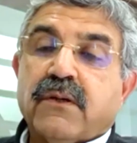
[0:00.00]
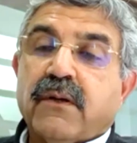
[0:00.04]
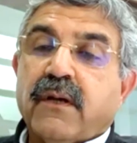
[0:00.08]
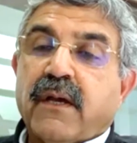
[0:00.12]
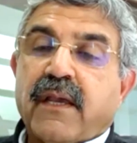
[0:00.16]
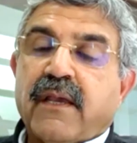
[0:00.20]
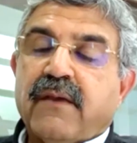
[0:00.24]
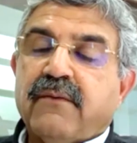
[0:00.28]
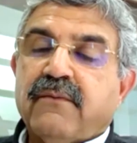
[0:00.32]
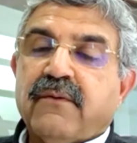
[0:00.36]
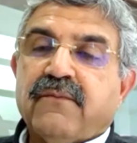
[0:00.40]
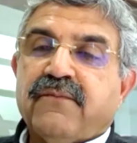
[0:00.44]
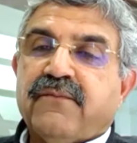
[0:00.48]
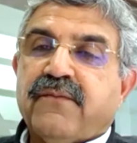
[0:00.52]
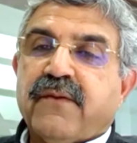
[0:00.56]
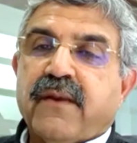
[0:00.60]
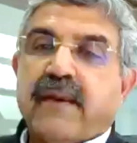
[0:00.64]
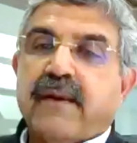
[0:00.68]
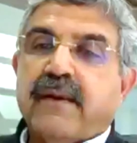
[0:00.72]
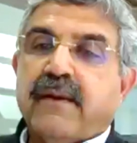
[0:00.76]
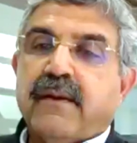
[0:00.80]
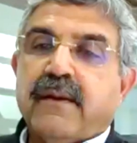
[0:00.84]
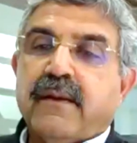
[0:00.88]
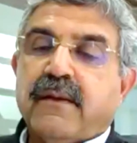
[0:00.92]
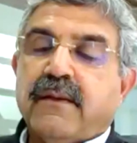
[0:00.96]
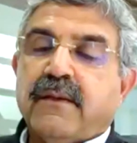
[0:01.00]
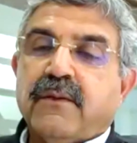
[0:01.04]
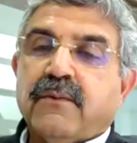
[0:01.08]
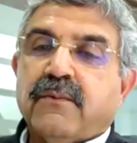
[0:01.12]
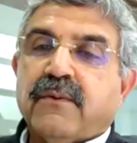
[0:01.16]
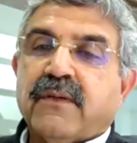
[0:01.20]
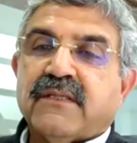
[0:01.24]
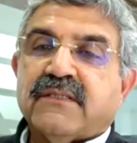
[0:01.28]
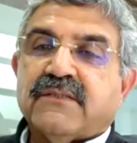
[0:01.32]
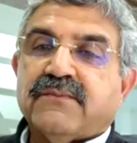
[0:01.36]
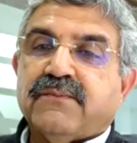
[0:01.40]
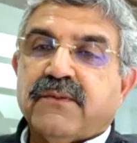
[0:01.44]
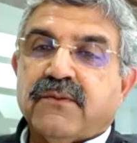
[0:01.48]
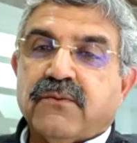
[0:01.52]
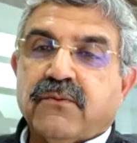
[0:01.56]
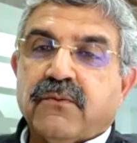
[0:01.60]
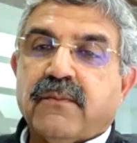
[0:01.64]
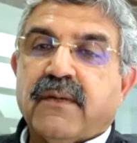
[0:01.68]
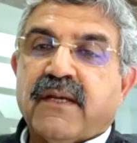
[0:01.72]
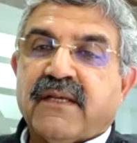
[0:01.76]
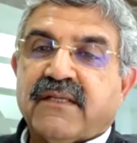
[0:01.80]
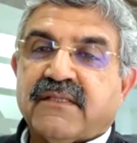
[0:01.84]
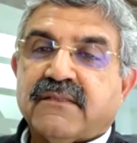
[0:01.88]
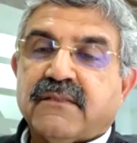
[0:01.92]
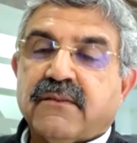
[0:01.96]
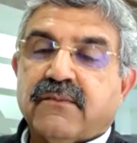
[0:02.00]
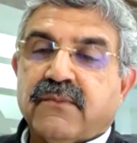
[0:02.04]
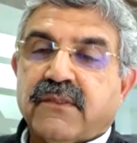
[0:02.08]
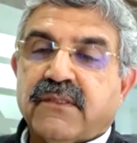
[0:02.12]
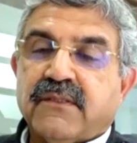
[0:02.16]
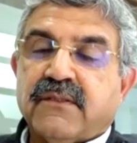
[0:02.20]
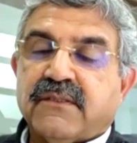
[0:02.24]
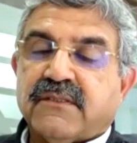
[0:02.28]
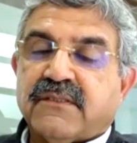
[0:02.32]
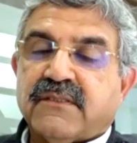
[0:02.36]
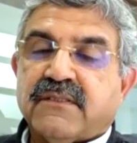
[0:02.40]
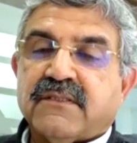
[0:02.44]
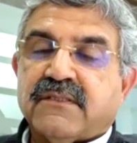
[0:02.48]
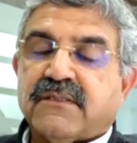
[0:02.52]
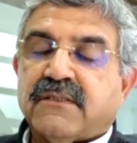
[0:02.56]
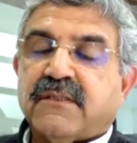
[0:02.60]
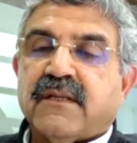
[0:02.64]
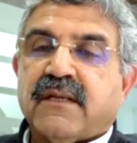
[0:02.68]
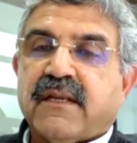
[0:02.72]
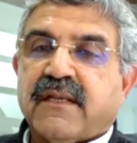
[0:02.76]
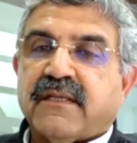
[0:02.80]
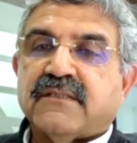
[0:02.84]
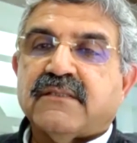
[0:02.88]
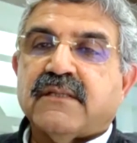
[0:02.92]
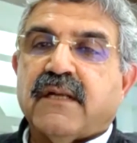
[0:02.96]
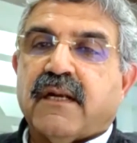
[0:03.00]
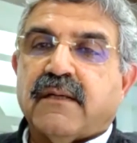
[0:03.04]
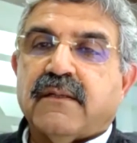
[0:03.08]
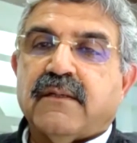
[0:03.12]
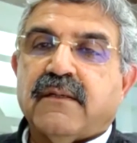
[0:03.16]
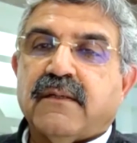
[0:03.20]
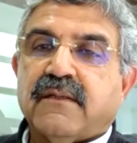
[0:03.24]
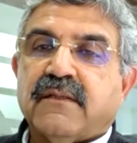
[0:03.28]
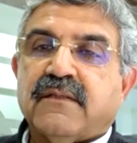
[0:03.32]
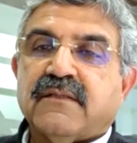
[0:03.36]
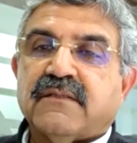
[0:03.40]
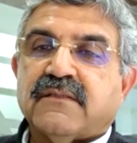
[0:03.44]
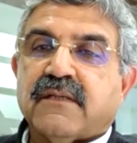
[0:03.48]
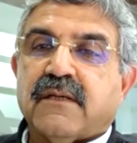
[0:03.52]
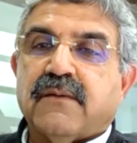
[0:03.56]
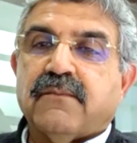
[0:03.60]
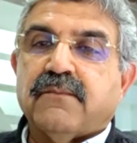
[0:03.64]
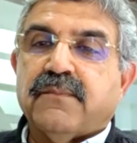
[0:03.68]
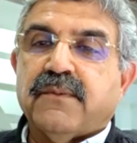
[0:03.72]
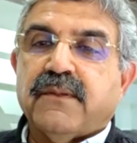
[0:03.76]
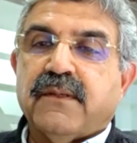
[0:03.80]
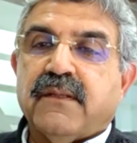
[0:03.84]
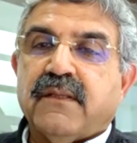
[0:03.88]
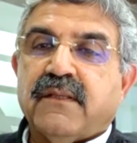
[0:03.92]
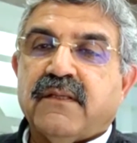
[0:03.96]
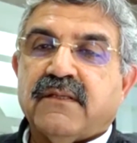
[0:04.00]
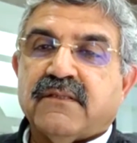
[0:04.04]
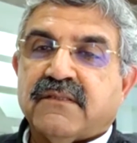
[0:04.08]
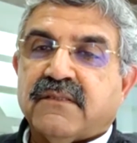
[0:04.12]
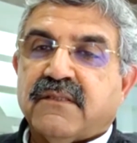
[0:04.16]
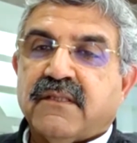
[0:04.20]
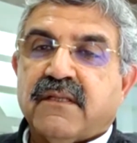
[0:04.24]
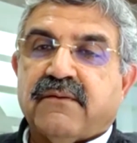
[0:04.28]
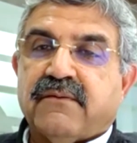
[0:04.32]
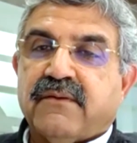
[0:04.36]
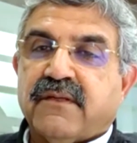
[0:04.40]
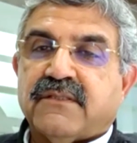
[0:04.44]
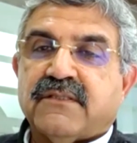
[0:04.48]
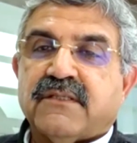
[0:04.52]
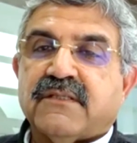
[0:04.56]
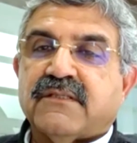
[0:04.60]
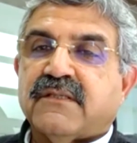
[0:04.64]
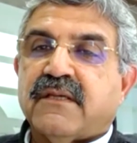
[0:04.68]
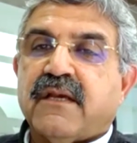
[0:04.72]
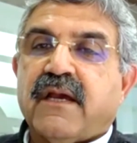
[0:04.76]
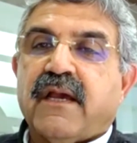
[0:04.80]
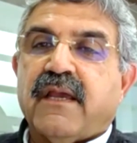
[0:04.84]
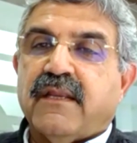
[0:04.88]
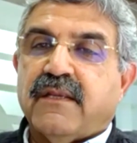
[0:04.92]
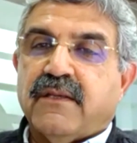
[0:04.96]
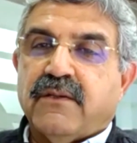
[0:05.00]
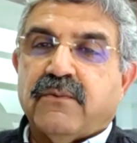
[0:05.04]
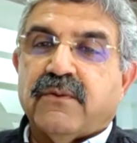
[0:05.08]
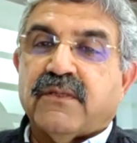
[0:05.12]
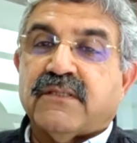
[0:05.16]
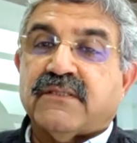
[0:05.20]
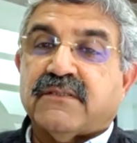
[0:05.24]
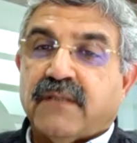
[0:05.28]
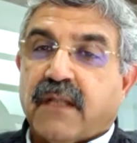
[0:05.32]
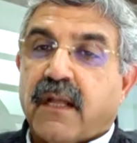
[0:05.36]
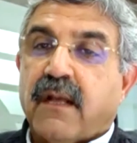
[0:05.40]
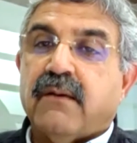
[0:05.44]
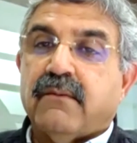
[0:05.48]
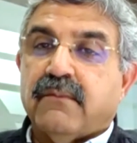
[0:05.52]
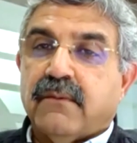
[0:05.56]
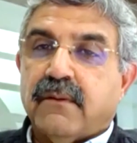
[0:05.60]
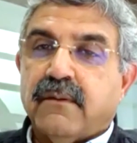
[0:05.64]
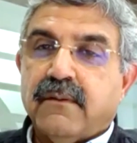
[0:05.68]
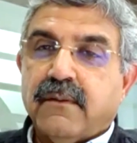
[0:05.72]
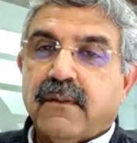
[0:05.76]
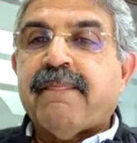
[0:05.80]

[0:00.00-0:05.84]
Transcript: I have a friend in US with his sister I started this company. He's the richest guy in US now.